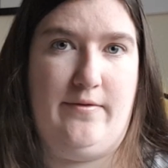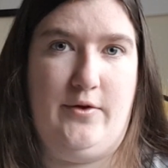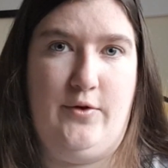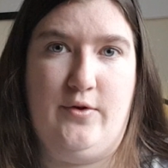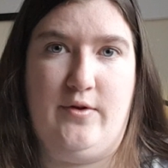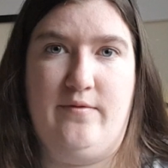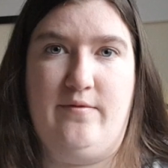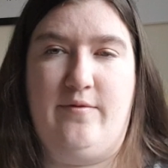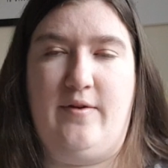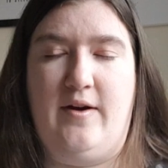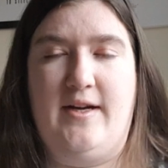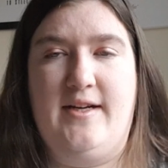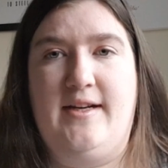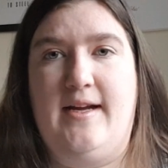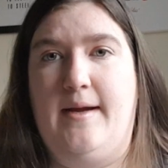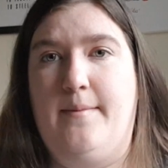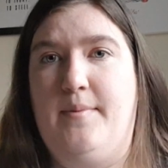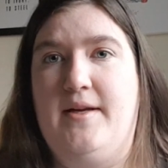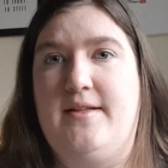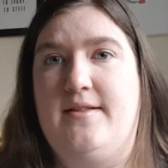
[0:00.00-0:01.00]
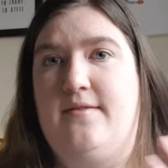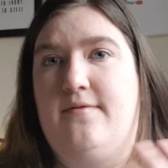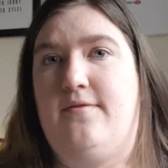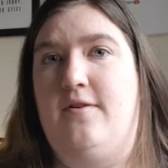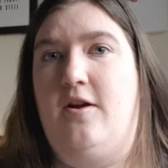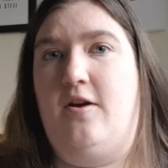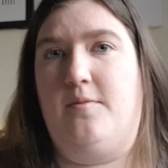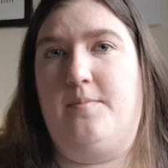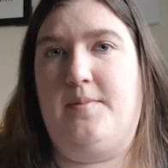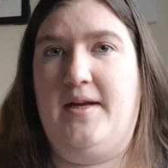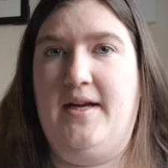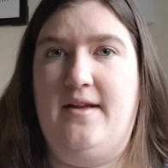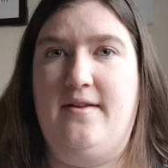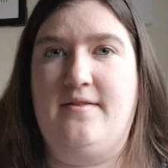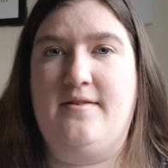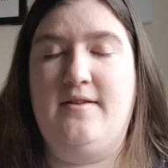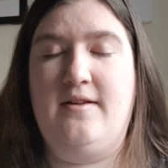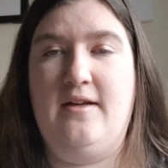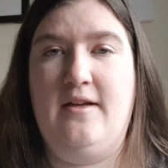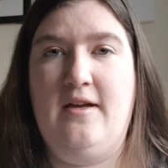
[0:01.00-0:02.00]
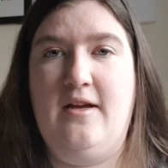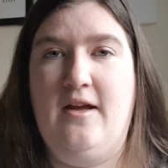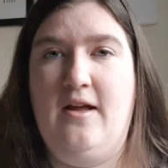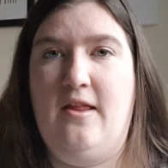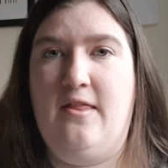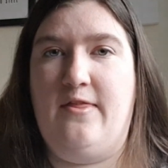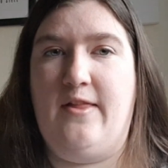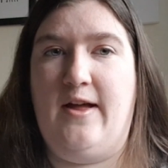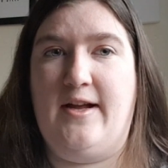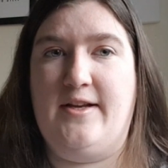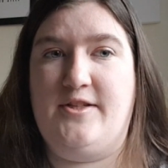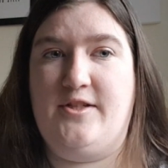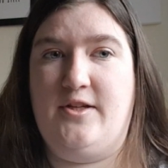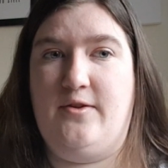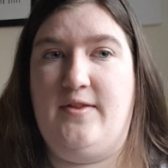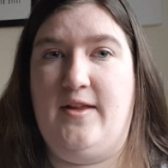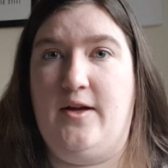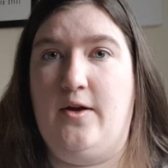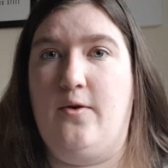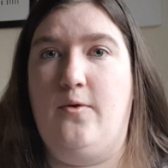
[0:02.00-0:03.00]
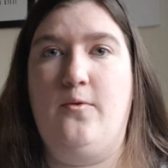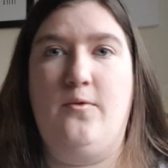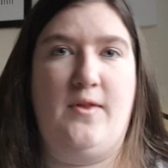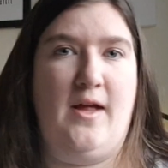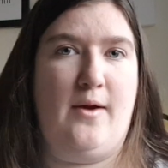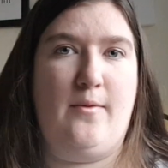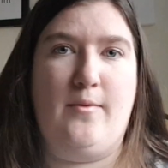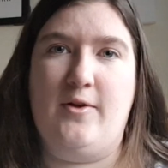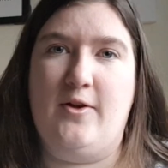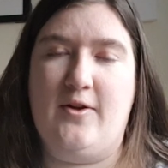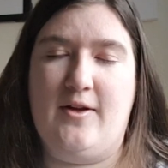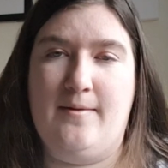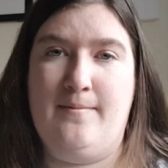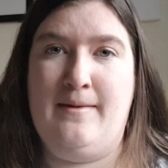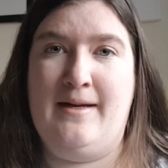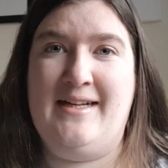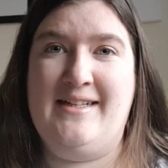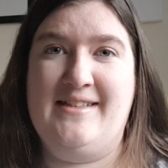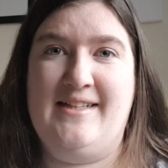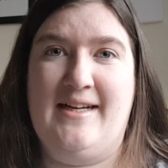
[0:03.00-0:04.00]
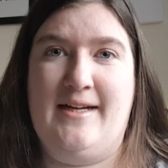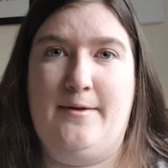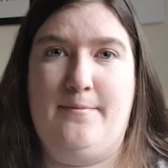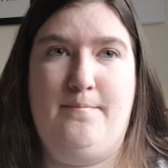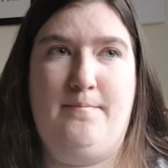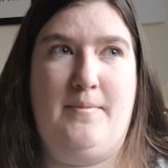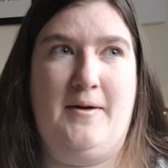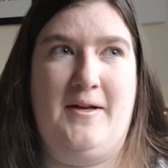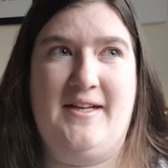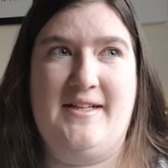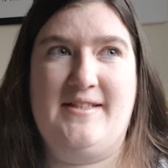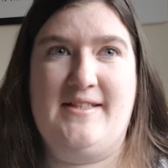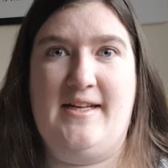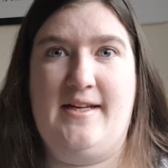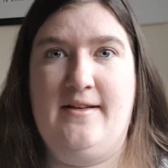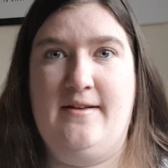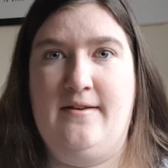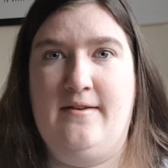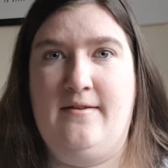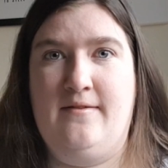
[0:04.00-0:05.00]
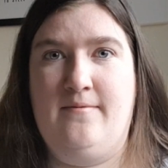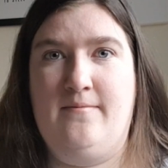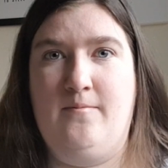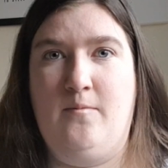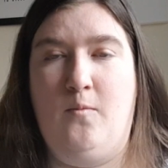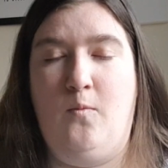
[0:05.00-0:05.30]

If you can find a piece of LARP kit that you think, oh, that would look amazing, but it's in